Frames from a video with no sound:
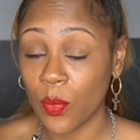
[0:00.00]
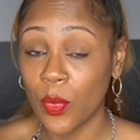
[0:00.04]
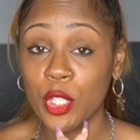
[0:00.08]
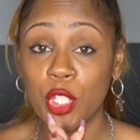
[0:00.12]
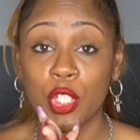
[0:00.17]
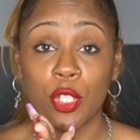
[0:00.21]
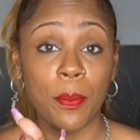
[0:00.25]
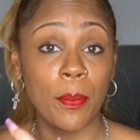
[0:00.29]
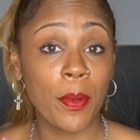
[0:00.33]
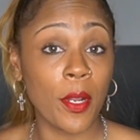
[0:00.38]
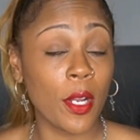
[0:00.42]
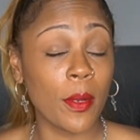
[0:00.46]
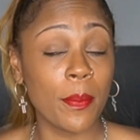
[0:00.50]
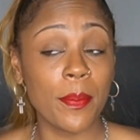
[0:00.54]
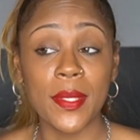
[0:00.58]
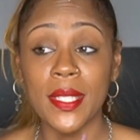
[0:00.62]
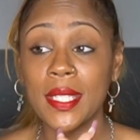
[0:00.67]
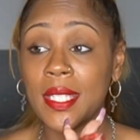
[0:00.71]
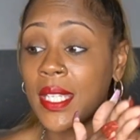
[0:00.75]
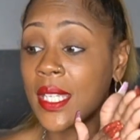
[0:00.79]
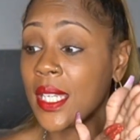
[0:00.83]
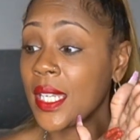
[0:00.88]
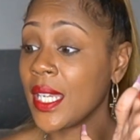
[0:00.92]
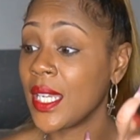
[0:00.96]
what your
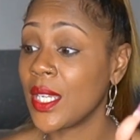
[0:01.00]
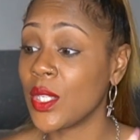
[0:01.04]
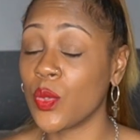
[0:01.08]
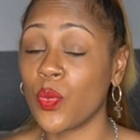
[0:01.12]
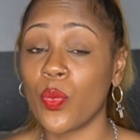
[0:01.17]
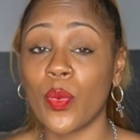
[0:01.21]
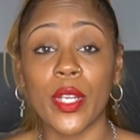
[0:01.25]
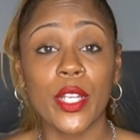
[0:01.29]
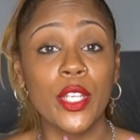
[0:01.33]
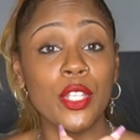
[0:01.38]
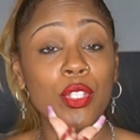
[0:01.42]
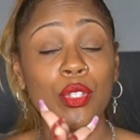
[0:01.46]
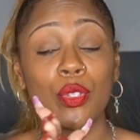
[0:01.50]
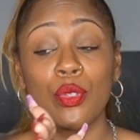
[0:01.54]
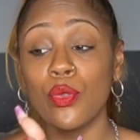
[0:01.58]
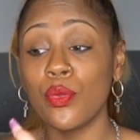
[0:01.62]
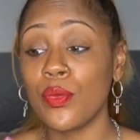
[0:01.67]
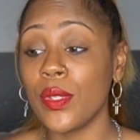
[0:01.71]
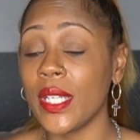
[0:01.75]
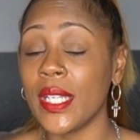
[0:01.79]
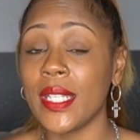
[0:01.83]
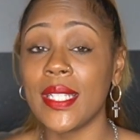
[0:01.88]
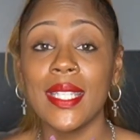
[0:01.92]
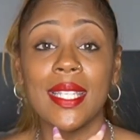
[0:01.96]
purpose is, where
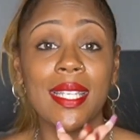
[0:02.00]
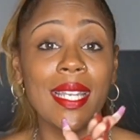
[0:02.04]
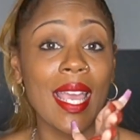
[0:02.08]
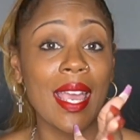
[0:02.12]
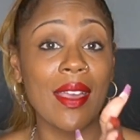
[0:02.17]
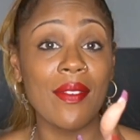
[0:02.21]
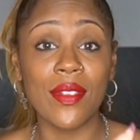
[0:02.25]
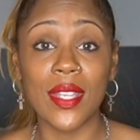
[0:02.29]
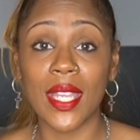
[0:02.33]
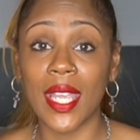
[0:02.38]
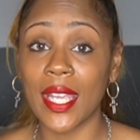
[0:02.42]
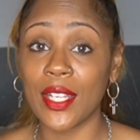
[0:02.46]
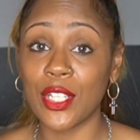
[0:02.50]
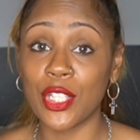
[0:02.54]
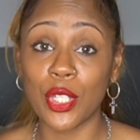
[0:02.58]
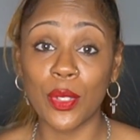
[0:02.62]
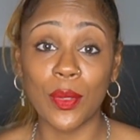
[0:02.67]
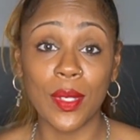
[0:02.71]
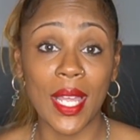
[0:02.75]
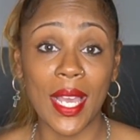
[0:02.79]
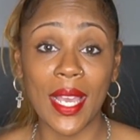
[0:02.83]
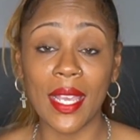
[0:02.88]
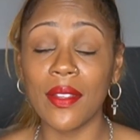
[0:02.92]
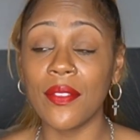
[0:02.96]
you need to navigate
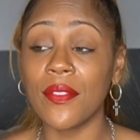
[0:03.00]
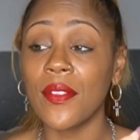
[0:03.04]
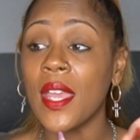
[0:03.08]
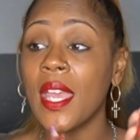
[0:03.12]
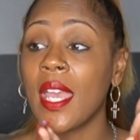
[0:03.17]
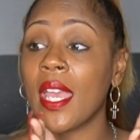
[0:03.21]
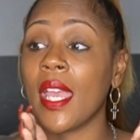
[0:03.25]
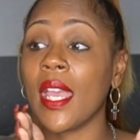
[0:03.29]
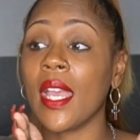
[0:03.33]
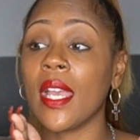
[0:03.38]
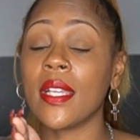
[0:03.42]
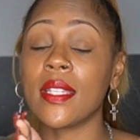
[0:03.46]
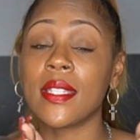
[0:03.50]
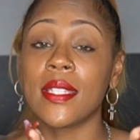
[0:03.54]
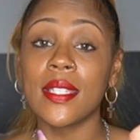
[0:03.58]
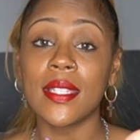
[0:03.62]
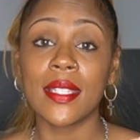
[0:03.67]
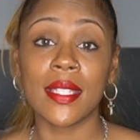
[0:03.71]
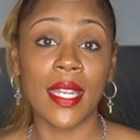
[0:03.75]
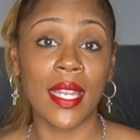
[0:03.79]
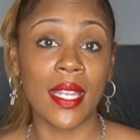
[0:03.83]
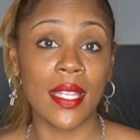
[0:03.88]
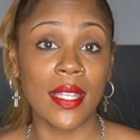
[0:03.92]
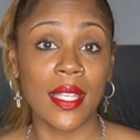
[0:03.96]
your life.
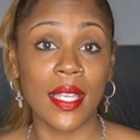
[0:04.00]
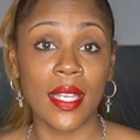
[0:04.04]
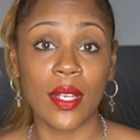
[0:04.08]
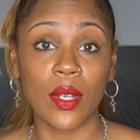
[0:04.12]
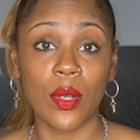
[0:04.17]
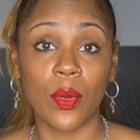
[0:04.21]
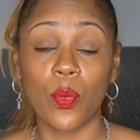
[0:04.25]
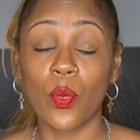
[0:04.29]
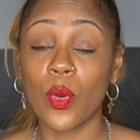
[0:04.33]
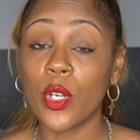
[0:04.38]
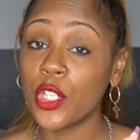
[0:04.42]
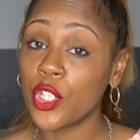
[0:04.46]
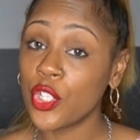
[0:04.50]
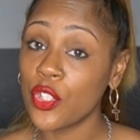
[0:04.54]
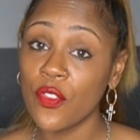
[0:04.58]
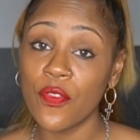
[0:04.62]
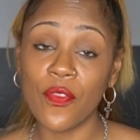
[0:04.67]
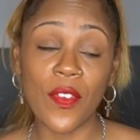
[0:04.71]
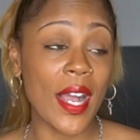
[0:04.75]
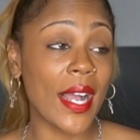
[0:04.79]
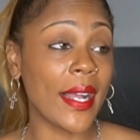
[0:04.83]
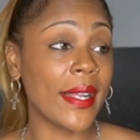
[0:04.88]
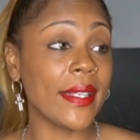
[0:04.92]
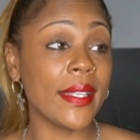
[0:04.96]
Stay there. Once you
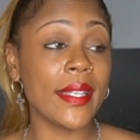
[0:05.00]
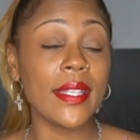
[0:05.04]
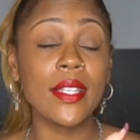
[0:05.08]
find